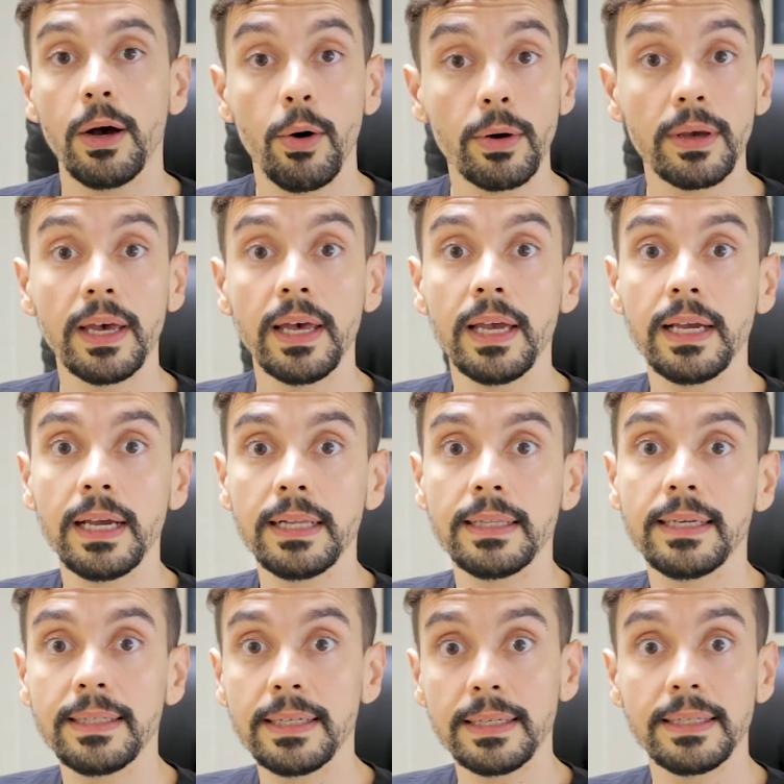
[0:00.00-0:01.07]
Okay,
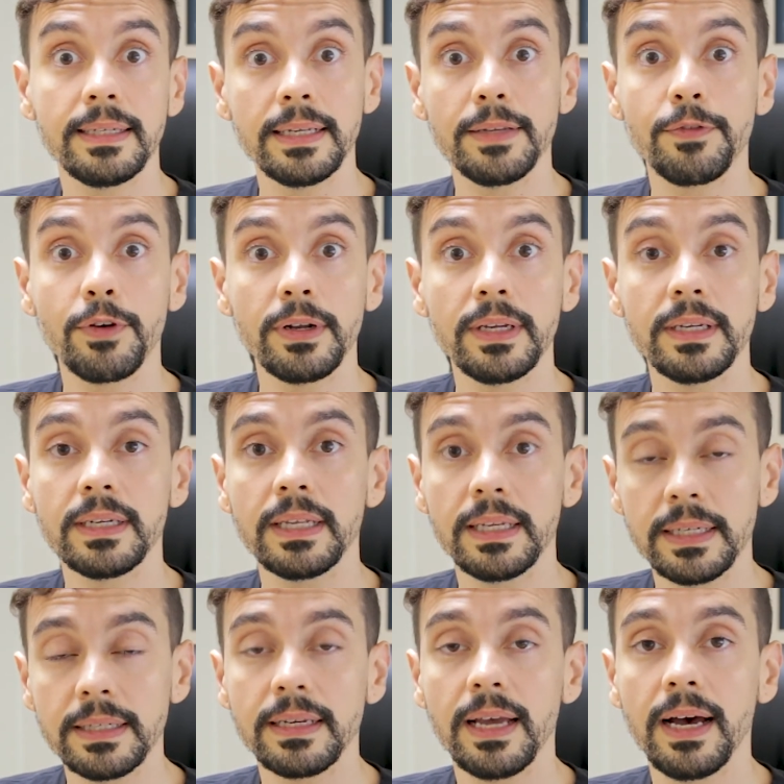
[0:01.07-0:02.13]
this is it for this
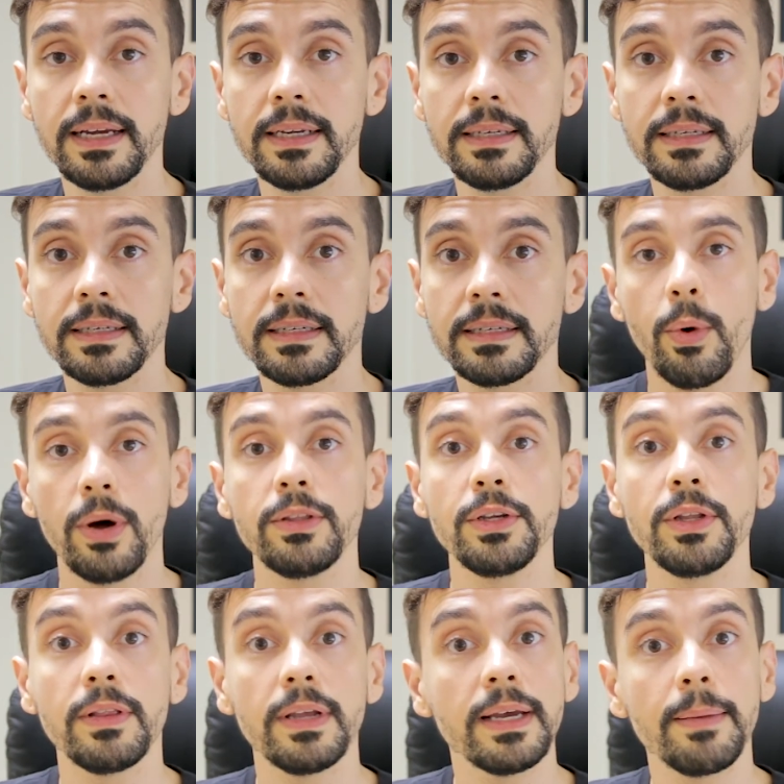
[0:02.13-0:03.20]
list, guys. What do
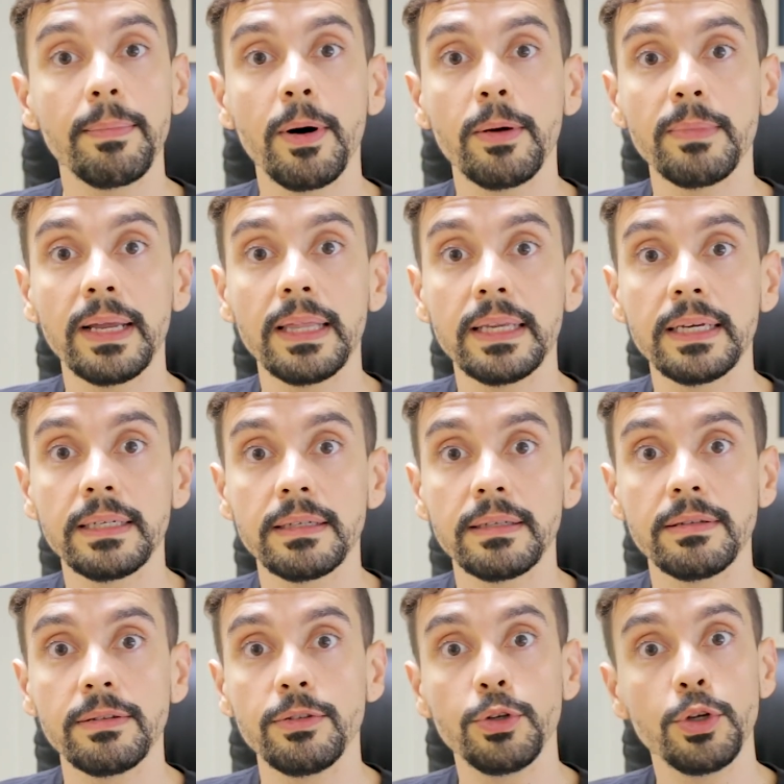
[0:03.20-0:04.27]
you think about my
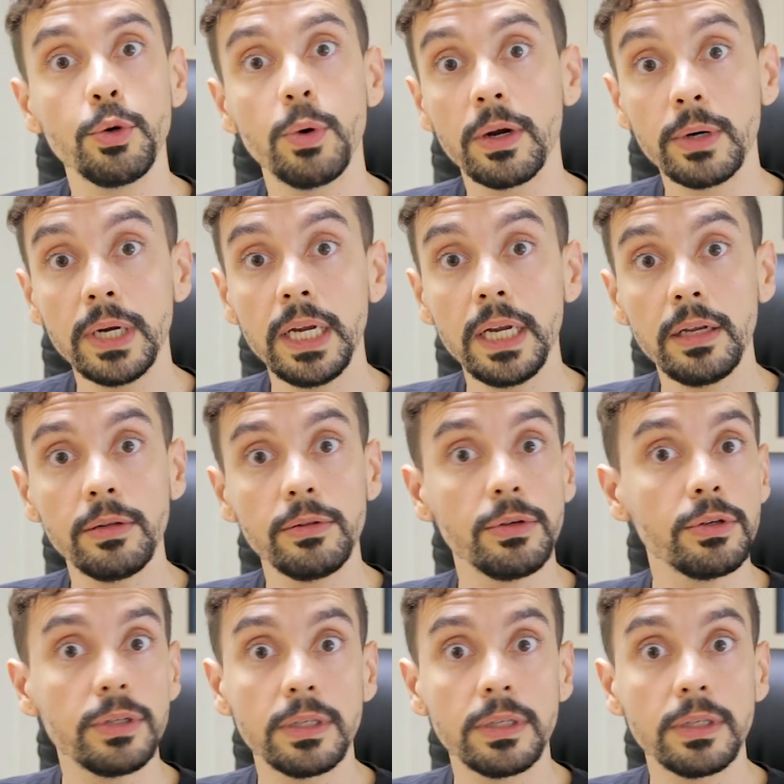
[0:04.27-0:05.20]
list? Do you agree? Do you